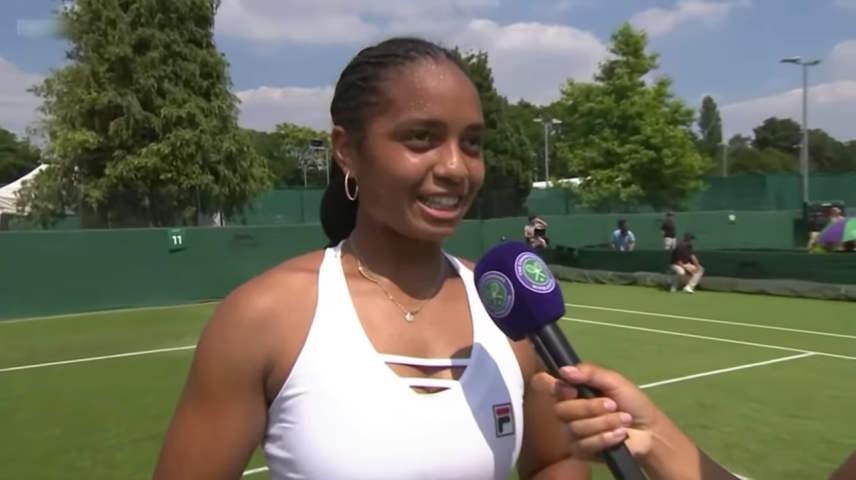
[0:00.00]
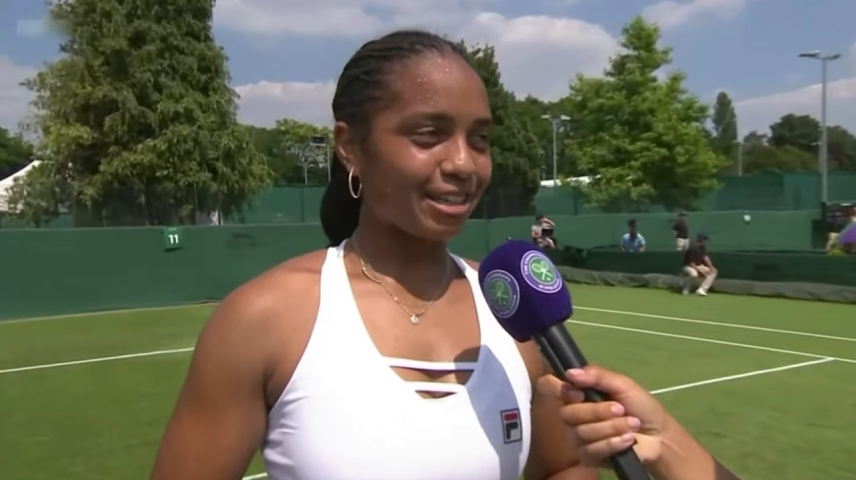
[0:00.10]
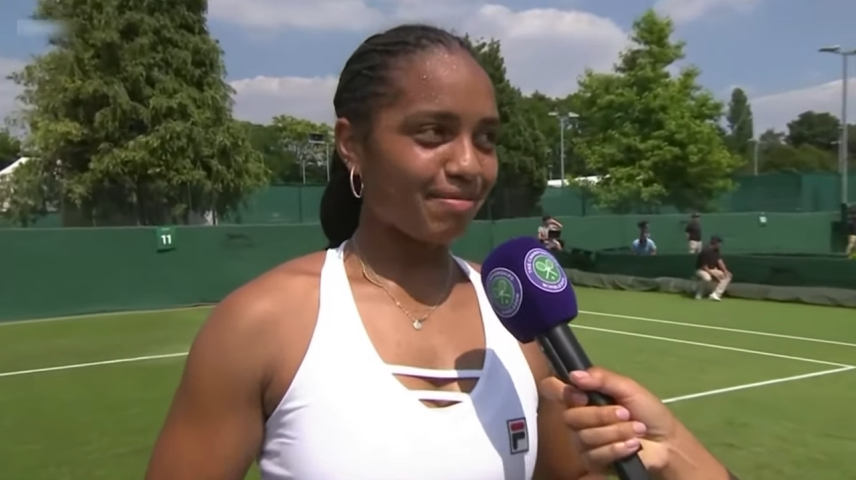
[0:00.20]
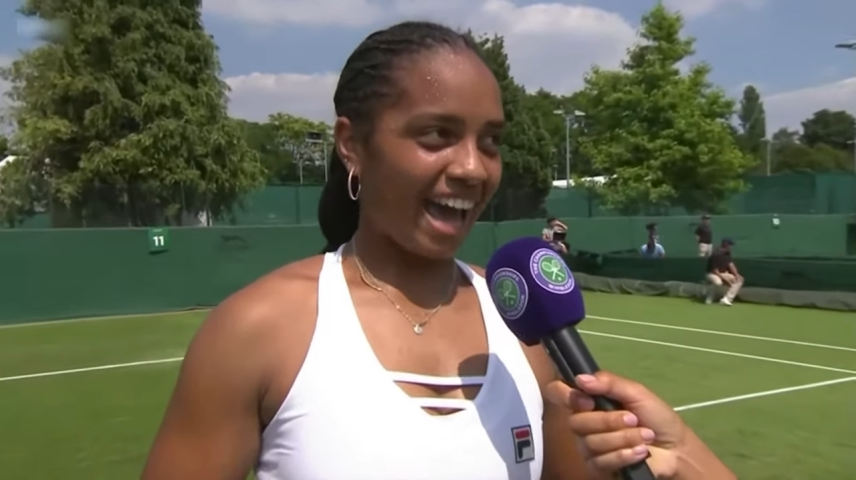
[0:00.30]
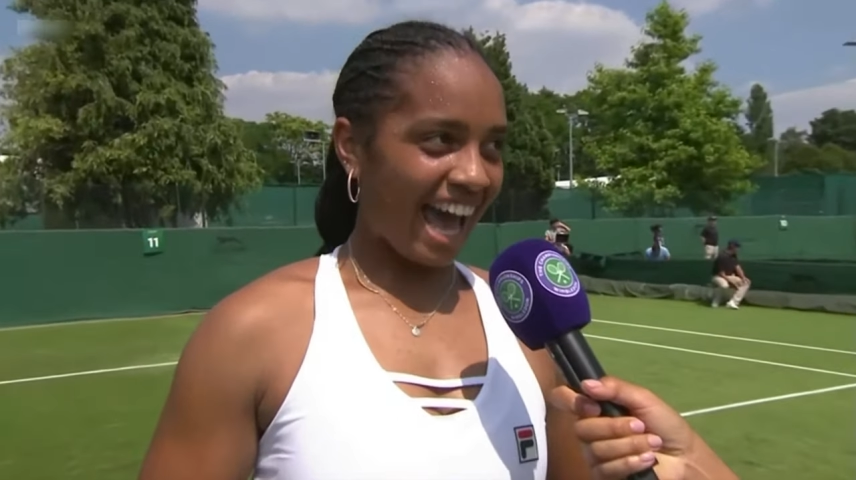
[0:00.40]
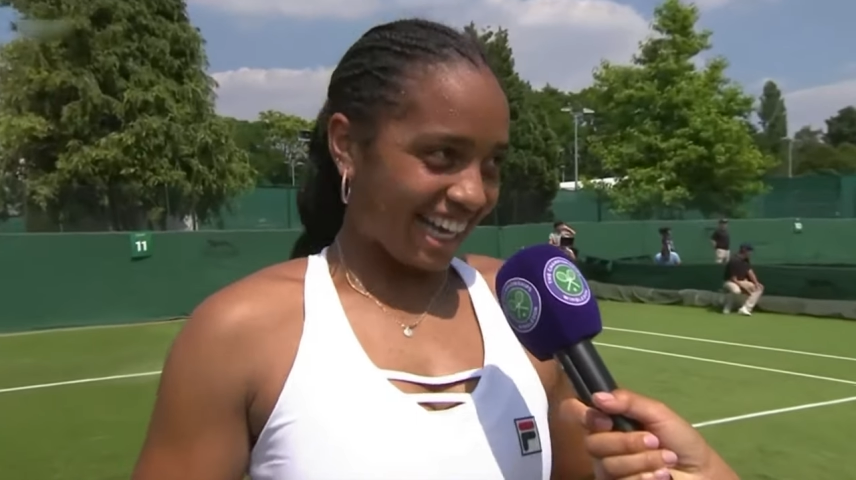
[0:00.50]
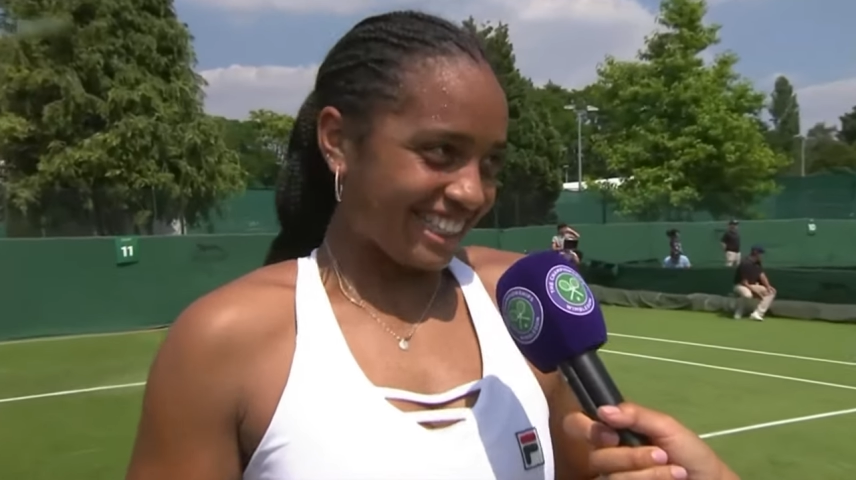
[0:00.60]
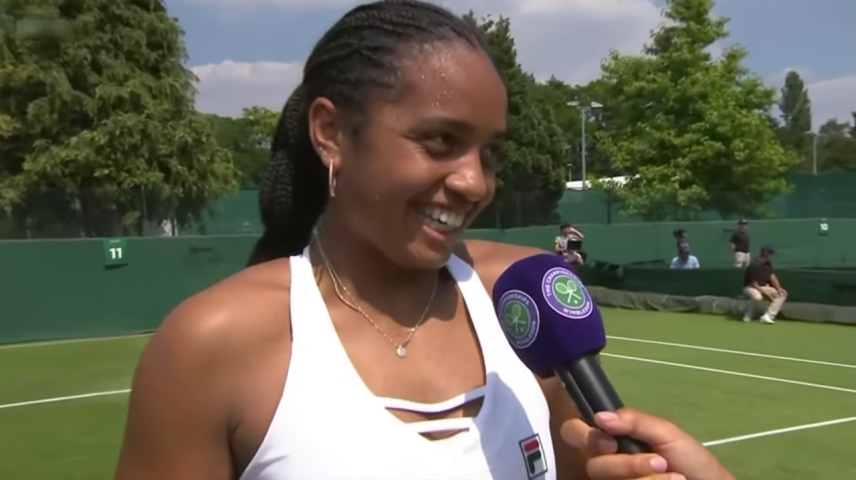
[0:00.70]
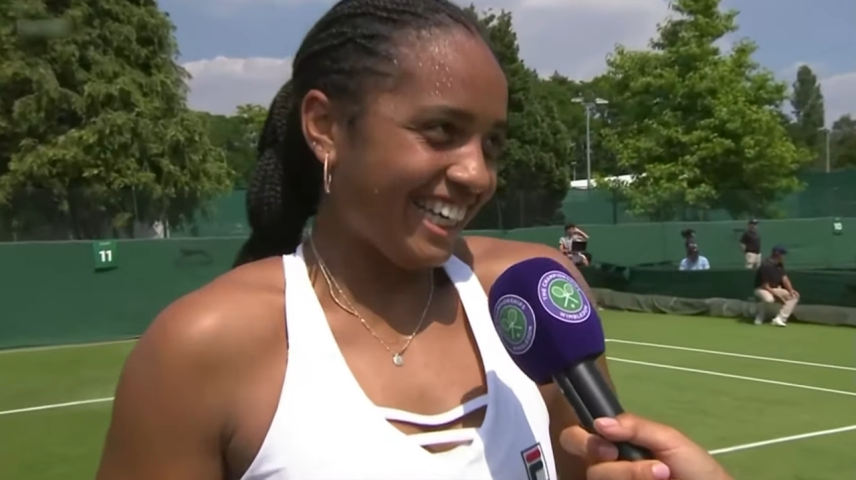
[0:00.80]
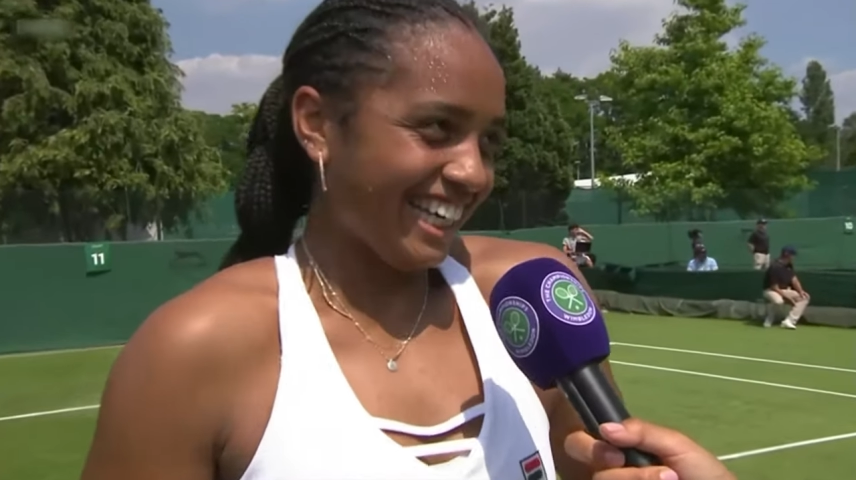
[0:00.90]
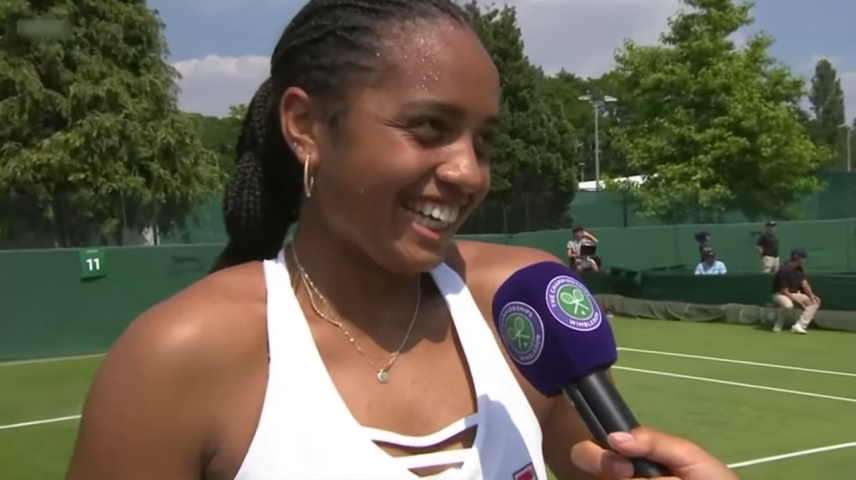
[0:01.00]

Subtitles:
It's a new match.